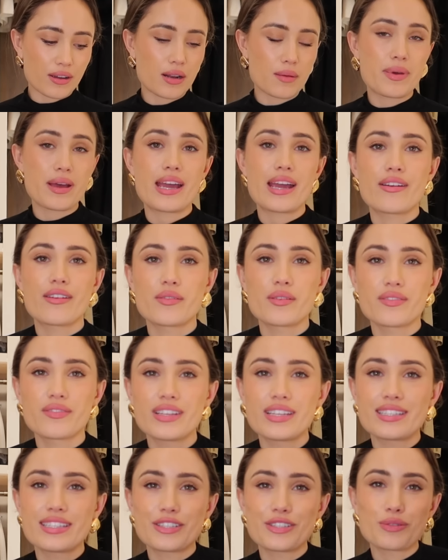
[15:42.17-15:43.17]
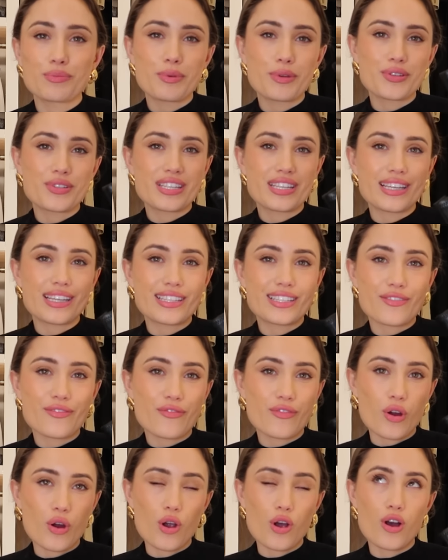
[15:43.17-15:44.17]
going to pair it with these little booties
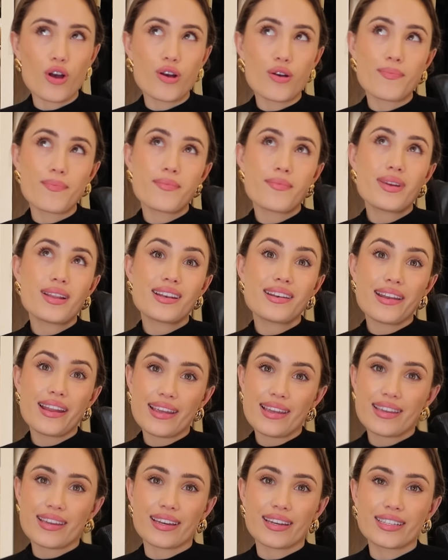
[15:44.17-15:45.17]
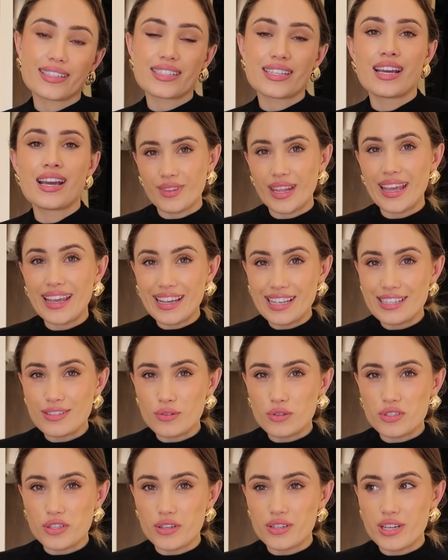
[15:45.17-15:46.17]
from Naked. It is
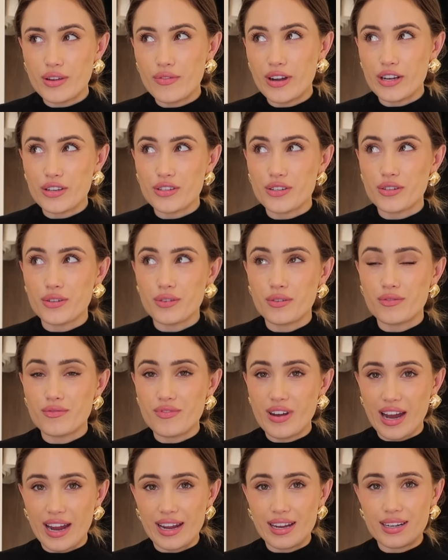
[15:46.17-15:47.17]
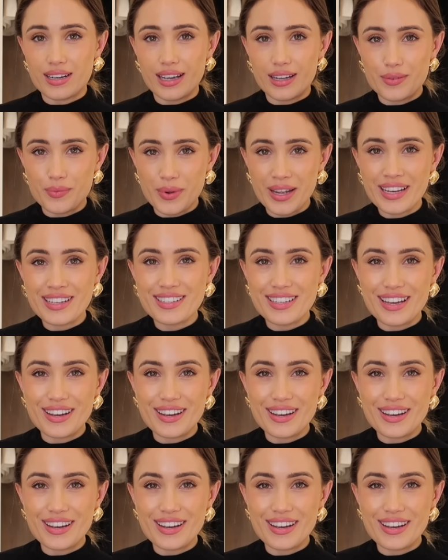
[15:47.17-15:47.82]
also torrential rain and wind